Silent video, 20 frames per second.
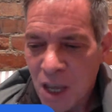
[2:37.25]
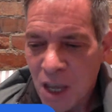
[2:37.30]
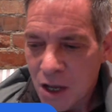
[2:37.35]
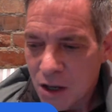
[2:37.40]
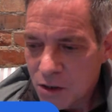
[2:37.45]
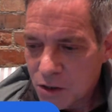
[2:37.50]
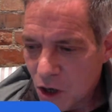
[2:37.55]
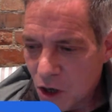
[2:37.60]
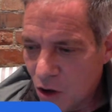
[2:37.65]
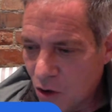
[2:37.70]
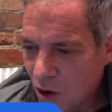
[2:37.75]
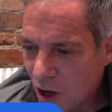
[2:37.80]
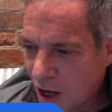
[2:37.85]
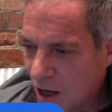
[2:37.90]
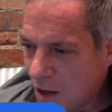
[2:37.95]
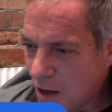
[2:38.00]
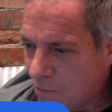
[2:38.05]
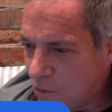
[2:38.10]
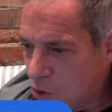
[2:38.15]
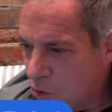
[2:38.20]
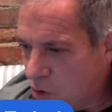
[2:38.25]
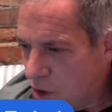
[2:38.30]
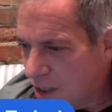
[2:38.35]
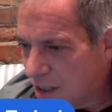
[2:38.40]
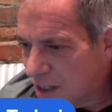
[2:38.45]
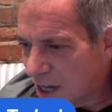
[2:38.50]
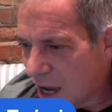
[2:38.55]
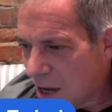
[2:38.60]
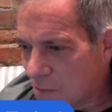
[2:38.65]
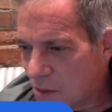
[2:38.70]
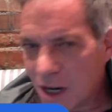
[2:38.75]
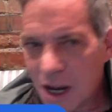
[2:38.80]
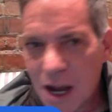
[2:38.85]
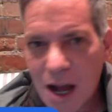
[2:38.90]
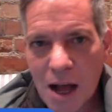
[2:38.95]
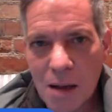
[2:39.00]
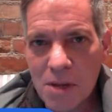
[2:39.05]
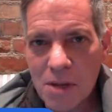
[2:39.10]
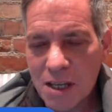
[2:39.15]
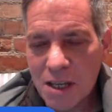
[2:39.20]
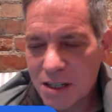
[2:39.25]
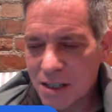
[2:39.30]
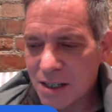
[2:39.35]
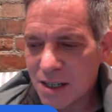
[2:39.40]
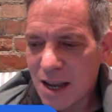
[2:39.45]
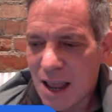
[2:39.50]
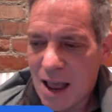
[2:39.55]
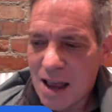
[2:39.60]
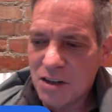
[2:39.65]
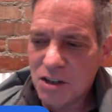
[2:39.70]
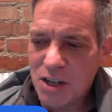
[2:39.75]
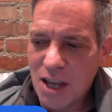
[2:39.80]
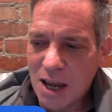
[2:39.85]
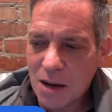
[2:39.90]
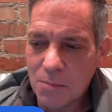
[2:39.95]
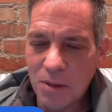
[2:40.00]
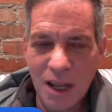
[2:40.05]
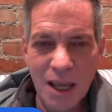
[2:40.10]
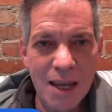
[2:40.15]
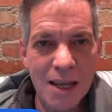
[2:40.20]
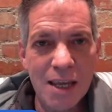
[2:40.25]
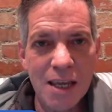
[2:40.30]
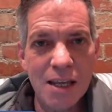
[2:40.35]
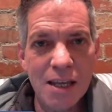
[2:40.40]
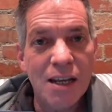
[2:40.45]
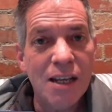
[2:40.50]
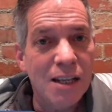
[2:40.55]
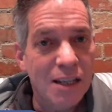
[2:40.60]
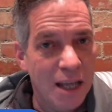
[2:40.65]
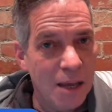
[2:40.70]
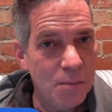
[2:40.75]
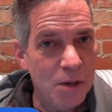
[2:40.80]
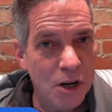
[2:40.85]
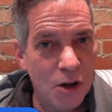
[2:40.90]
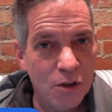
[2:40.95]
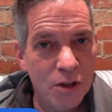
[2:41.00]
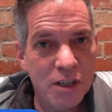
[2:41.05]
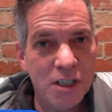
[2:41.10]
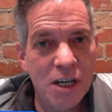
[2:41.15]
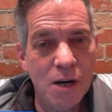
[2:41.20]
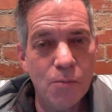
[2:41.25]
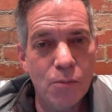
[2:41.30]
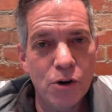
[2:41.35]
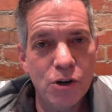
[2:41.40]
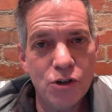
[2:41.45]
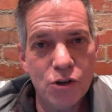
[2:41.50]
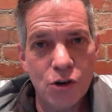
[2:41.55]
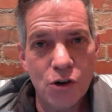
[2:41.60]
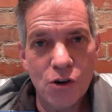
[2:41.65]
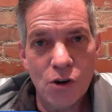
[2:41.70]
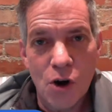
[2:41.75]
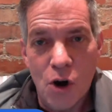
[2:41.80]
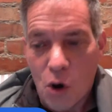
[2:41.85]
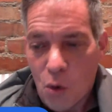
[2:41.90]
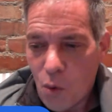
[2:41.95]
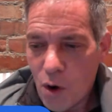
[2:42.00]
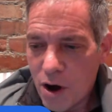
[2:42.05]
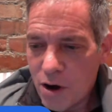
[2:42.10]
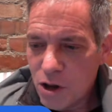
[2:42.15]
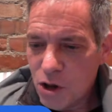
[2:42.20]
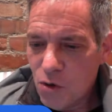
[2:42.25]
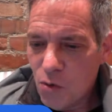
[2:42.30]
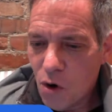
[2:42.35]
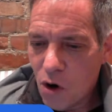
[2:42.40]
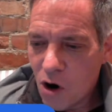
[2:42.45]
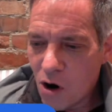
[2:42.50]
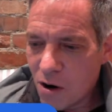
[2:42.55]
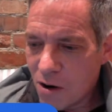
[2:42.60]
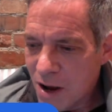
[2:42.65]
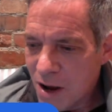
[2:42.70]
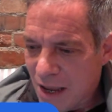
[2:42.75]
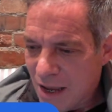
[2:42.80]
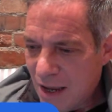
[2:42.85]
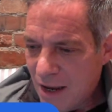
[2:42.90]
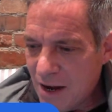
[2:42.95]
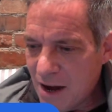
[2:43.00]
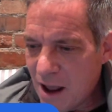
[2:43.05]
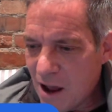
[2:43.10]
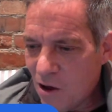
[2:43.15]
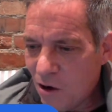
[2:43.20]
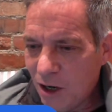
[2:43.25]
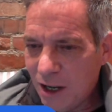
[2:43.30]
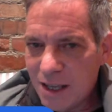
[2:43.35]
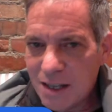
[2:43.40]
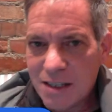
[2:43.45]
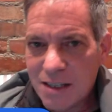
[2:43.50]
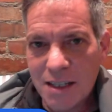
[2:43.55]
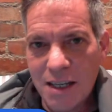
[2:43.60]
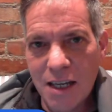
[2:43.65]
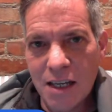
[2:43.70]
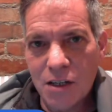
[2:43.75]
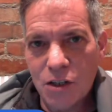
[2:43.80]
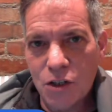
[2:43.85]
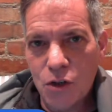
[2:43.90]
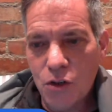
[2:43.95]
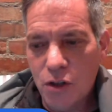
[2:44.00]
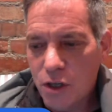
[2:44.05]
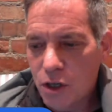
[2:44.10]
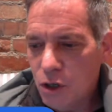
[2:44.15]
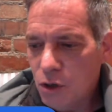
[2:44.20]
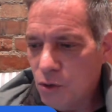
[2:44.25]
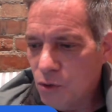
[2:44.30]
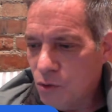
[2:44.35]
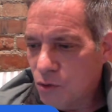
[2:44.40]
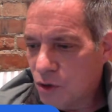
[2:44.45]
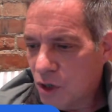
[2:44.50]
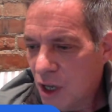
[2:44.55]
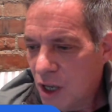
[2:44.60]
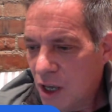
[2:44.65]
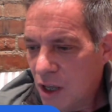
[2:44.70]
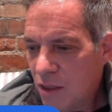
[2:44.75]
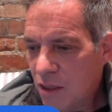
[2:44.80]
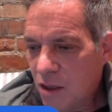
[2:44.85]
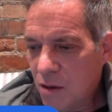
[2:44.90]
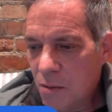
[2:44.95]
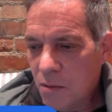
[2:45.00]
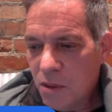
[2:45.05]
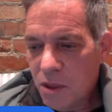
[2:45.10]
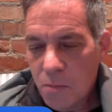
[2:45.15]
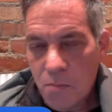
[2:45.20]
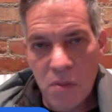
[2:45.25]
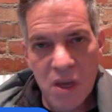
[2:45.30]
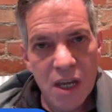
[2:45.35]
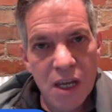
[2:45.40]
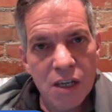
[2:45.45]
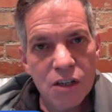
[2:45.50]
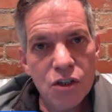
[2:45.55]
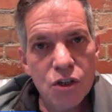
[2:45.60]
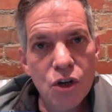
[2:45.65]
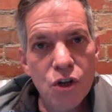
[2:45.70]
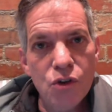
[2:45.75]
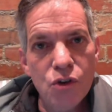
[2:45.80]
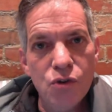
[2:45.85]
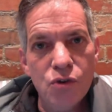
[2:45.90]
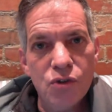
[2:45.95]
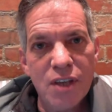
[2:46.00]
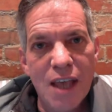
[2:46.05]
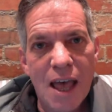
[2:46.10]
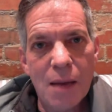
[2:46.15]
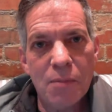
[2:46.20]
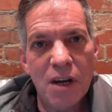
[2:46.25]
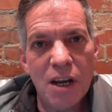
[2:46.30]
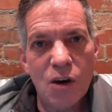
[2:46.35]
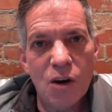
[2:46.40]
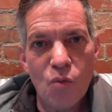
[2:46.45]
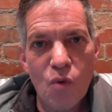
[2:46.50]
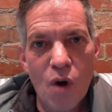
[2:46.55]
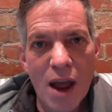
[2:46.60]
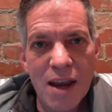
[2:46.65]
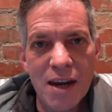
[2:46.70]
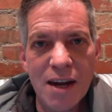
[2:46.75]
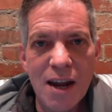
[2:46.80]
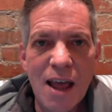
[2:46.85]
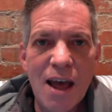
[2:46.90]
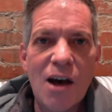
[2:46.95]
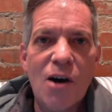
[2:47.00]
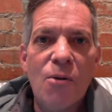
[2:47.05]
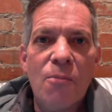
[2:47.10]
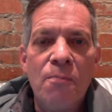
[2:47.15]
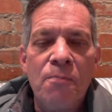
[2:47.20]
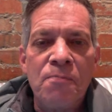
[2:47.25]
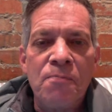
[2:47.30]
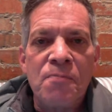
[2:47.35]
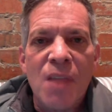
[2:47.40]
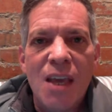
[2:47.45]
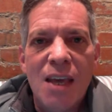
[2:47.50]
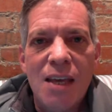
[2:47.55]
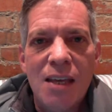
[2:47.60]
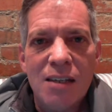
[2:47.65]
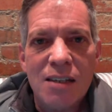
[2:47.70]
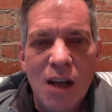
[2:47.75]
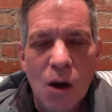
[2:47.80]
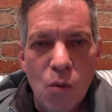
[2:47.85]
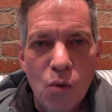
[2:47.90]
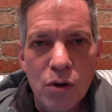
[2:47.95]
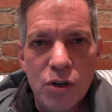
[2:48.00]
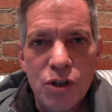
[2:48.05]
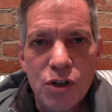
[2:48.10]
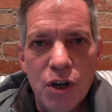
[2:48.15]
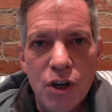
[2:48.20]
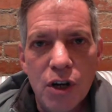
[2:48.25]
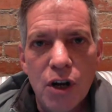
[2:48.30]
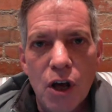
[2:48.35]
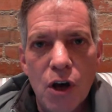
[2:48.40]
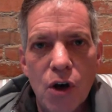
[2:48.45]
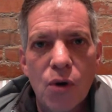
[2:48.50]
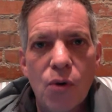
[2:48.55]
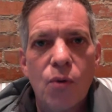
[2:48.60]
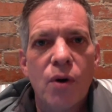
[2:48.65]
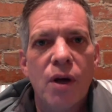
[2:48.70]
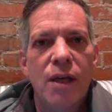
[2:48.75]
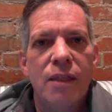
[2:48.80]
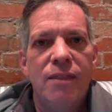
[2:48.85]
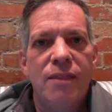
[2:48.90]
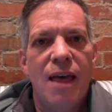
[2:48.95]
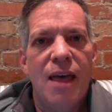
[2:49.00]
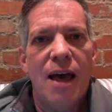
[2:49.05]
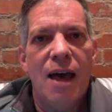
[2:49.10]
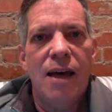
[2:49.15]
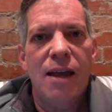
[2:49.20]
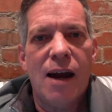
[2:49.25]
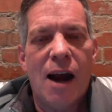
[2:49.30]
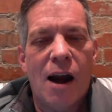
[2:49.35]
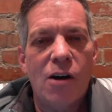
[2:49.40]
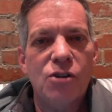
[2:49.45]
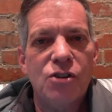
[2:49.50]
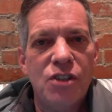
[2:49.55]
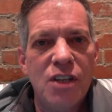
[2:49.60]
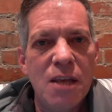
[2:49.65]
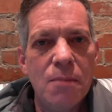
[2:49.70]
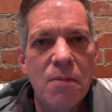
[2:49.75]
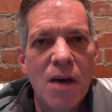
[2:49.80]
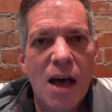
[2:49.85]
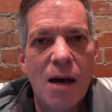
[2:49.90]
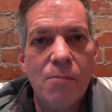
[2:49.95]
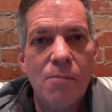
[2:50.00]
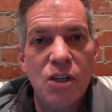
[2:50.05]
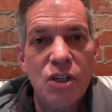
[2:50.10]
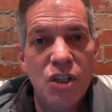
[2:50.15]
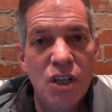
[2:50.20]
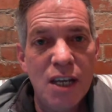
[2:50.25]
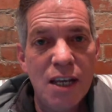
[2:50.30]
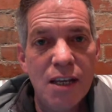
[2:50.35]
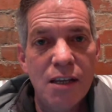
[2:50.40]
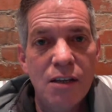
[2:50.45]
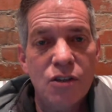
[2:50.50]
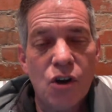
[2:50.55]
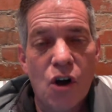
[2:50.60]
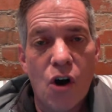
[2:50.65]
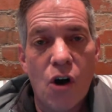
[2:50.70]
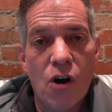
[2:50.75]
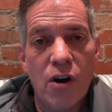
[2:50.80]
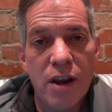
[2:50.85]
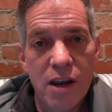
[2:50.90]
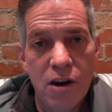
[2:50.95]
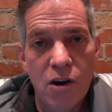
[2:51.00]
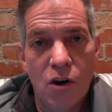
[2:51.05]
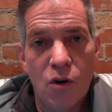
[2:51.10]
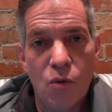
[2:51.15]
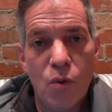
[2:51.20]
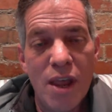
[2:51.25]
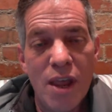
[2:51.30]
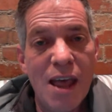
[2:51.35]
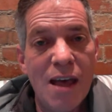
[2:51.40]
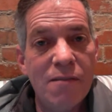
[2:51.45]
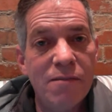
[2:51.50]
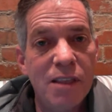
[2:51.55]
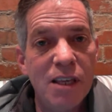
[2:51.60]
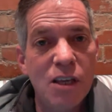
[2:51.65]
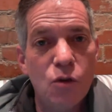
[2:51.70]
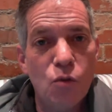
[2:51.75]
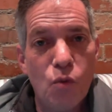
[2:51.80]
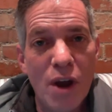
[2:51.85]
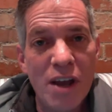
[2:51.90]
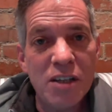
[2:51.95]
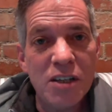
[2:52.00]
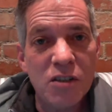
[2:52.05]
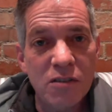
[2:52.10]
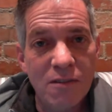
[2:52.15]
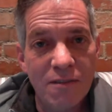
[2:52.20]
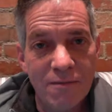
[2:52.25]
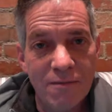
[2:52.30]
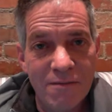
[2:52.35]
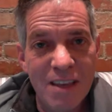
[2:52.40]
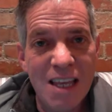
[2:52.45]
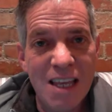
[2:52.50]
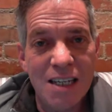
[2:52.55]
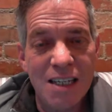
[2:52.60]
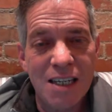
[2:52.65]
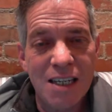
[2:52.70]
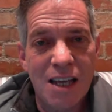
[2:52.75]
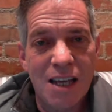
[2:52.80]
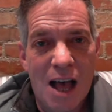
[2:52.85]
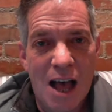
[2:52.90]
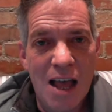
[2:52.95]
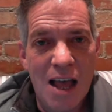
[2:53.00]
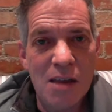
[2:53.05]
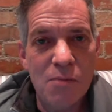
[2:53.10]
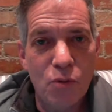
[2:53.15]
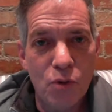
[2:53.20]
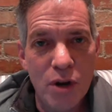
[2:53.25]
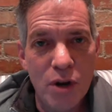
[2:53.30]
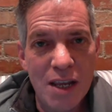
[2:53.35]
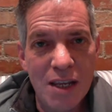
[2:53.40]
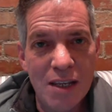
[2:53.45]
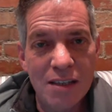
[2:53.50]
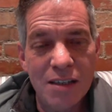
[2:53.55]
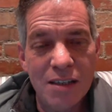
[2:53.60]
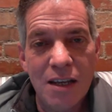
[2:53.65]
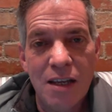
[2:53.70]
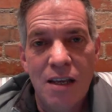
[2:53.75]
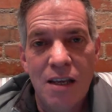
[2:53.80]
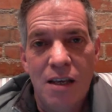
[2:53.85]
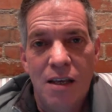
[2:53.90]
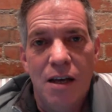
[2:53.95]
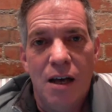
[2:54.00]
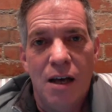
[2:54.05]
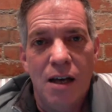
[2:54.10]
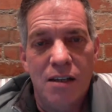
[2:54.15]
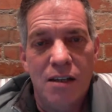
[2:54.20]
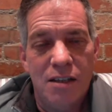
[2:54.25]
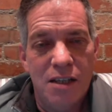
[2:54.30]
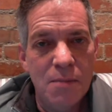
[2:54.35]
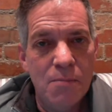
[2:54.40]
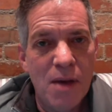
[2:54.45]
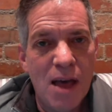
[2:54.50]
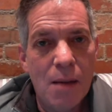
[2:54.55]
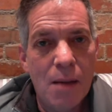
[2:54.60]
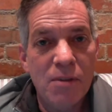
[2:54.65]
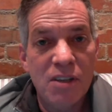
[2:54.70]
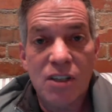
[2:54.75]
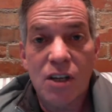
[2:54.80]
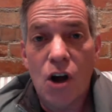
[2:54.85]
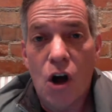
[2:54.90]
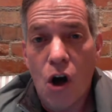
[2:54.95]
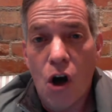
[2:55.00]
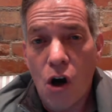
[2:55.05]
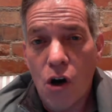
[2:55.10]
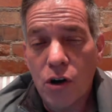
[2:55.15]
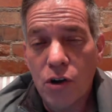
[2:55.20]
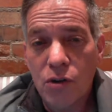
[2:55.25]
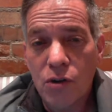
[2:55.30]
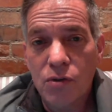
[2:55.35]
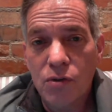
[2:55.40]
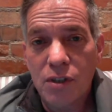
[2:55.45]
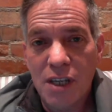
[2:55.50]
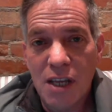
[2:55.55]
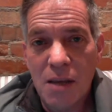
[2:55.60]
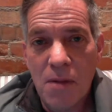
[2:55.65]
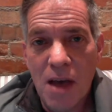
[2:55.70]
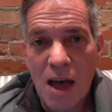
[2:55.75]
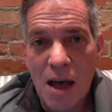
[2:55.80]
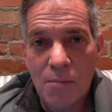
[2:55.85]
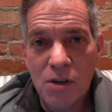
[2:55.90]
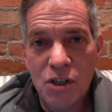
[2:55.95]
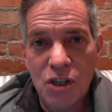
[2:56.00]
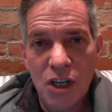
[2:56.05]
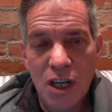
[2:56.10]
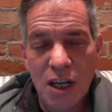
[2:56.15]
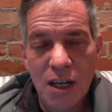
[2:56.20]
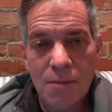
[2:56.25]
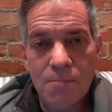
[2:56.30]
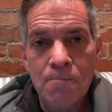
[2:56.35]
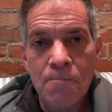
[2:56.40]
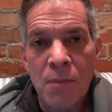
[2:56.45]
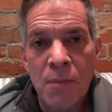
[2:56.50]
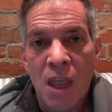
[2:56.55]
So if you would, type in comments, hashtag blanket, let me know the temperature where you are. And now let's get to the news. The biggest news happening right now is I want you to know that our Cpap machines are here. We have the Respite iBreeze. Cpap is an auto Cpap machine.